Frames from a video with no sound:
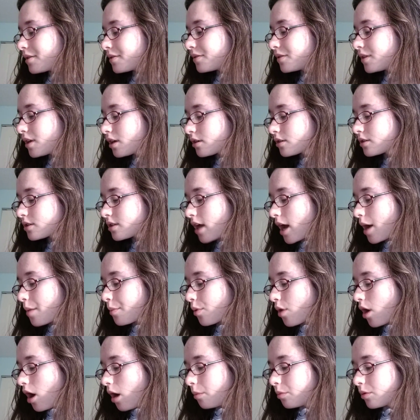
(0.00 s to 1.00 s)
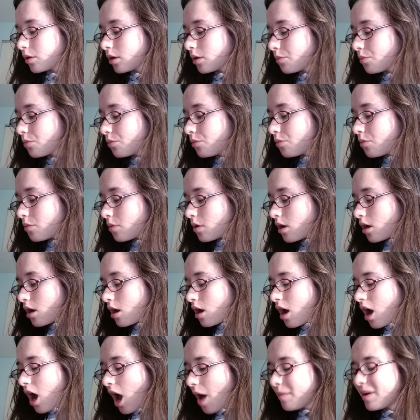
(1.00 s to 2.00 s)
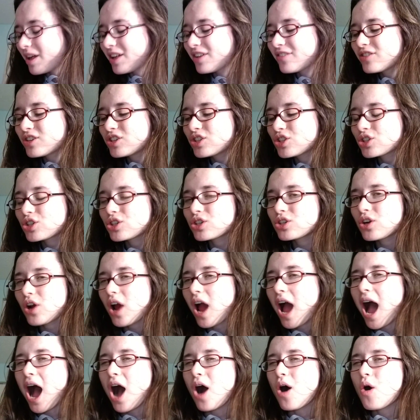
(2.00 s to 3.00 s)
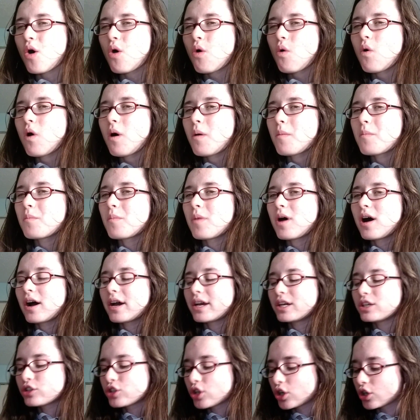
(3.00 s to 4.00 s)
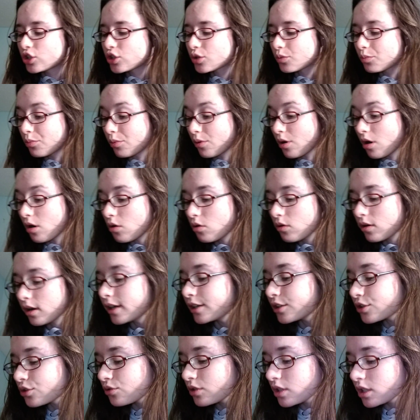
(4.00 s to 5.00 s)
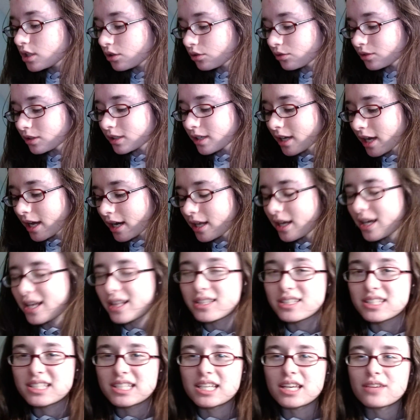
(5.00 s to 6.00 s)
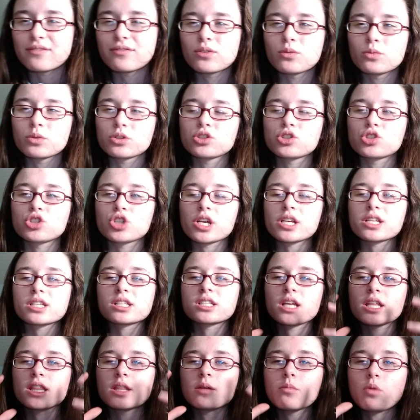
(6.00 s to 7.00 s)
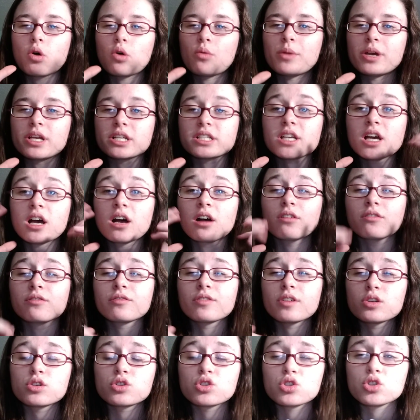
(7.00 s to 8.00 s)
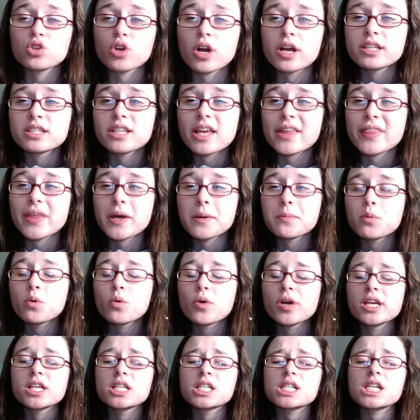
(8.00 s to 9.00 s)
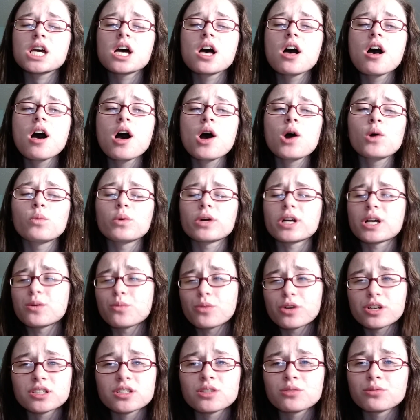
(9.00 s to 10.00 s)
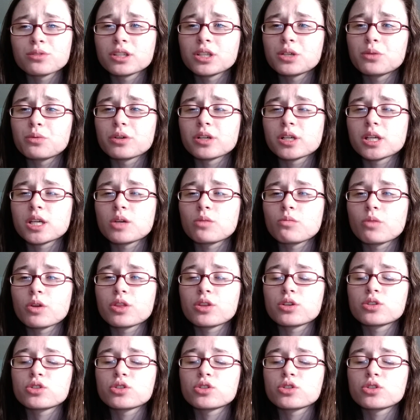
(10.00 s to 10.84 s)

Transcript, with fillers: there's that problem. I'm not even sure how my charger broke. I do need to look at it and see if it was just in the moment of stress at that point where I wasn't really working with the